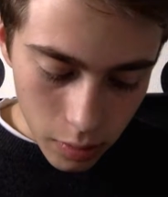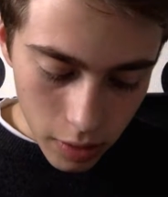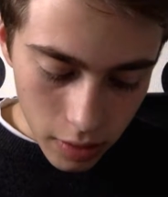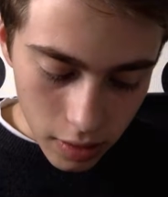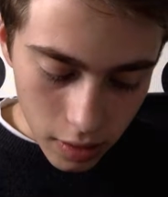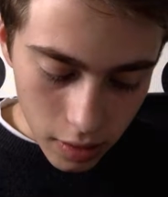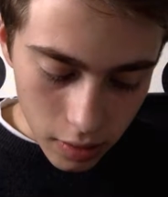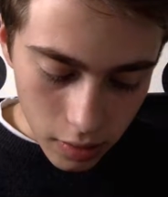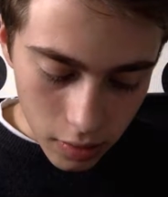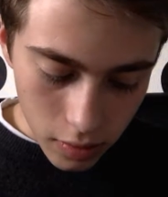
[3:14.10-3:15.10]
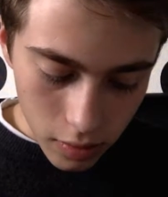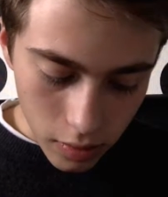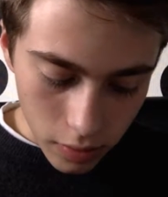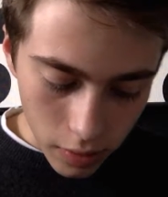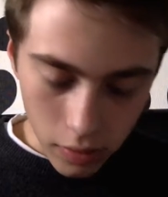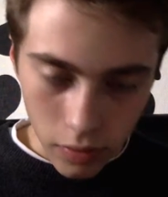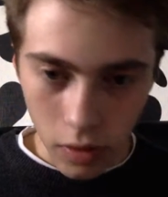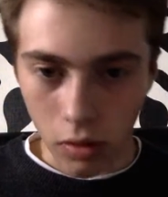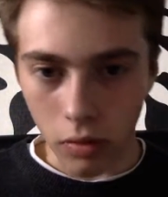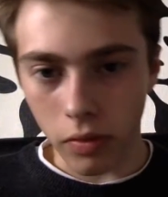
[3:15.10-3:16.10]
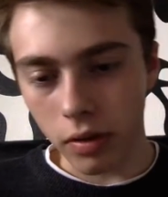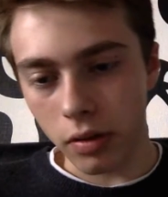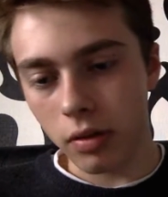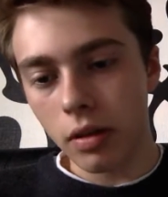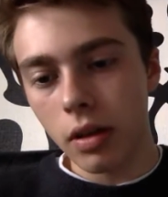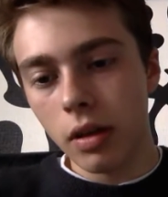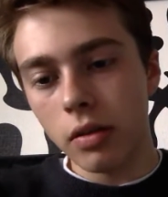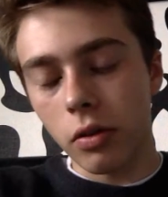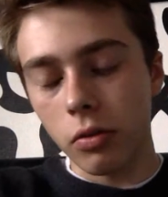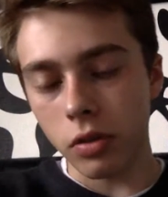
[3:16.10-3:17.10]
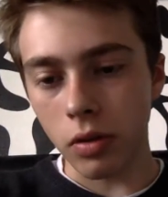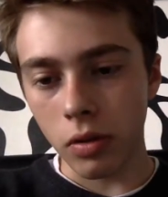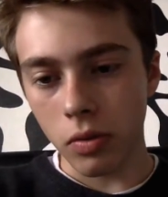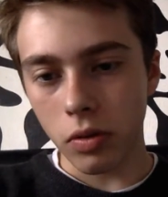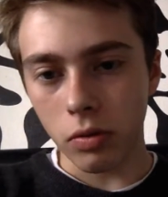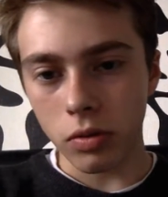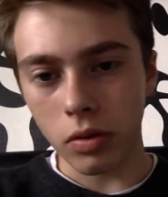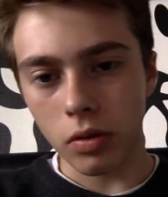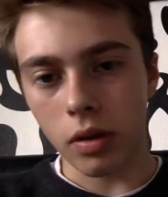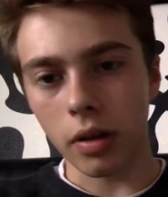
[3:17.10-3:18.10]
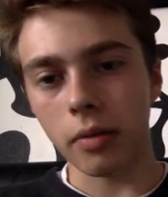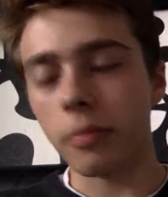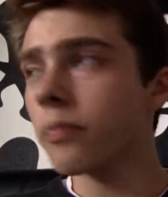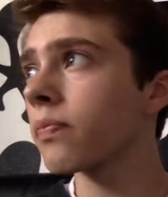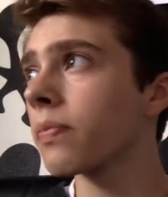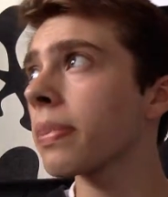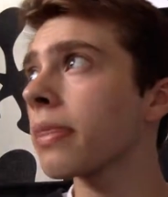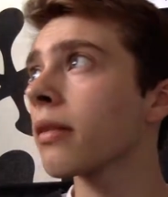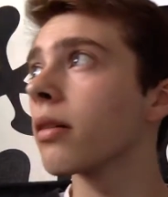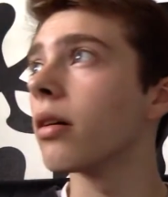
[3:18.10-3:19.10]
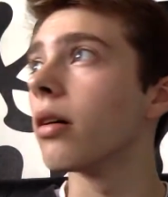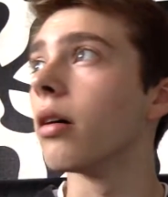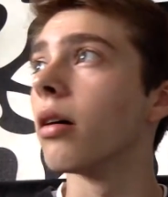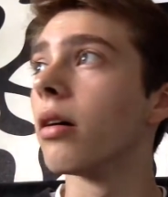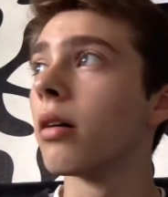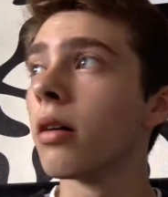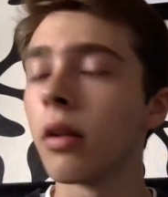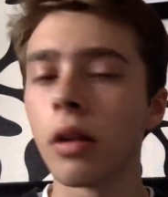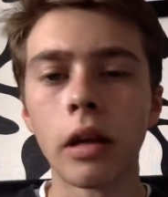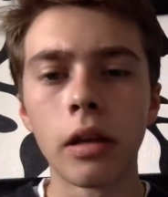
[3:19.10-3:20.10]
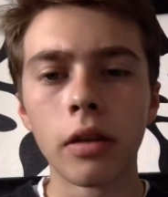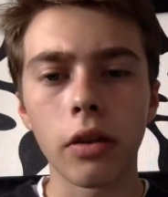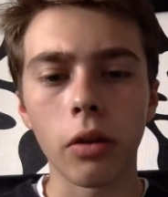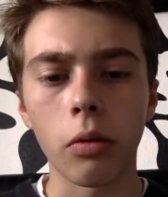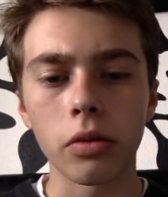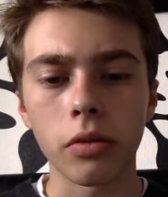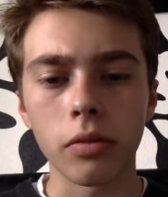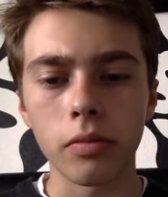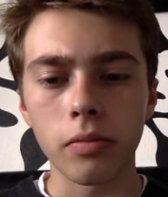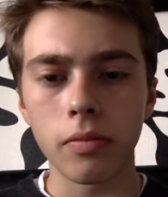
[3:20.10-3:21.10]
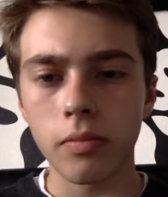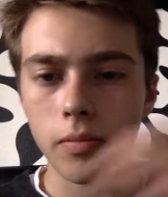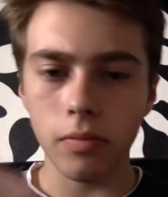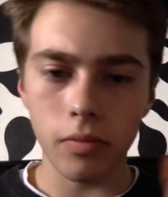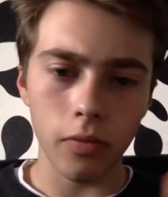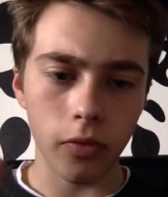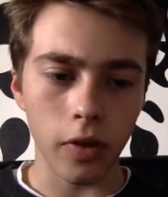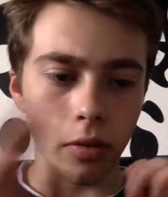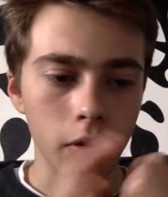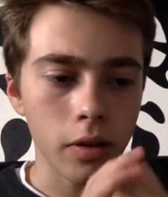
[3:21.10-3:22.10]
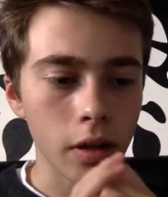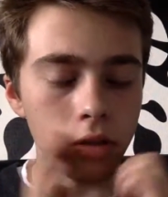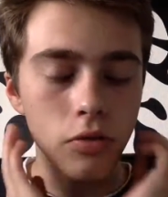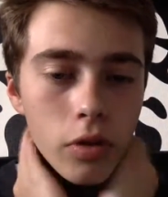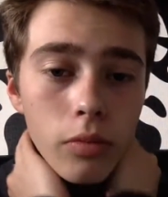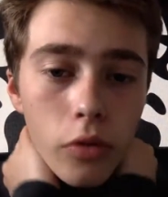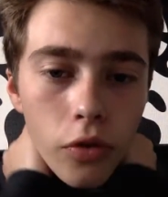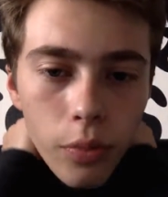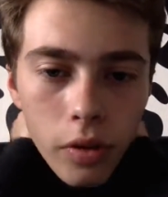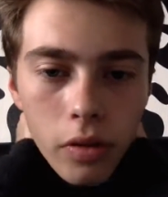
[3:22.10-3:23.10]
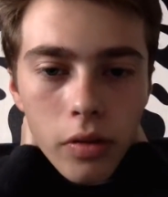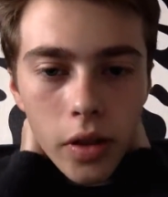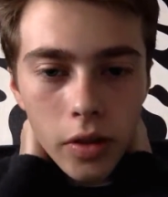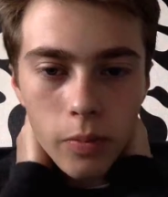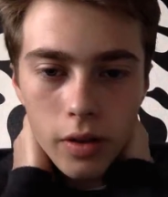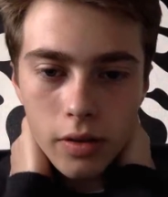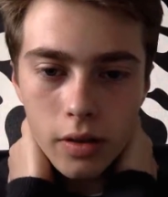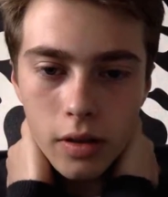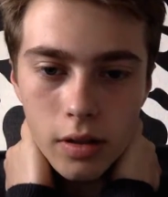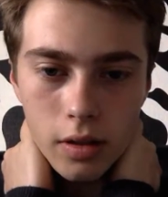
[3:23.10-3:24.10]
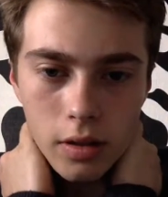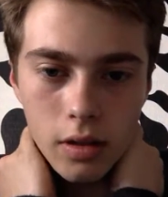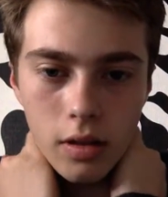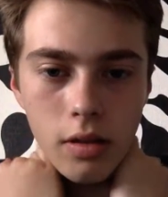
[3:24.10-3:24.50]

basically devised for the whole thing. So it wasn't like uh, so there wasn't very extreme movements. It's basically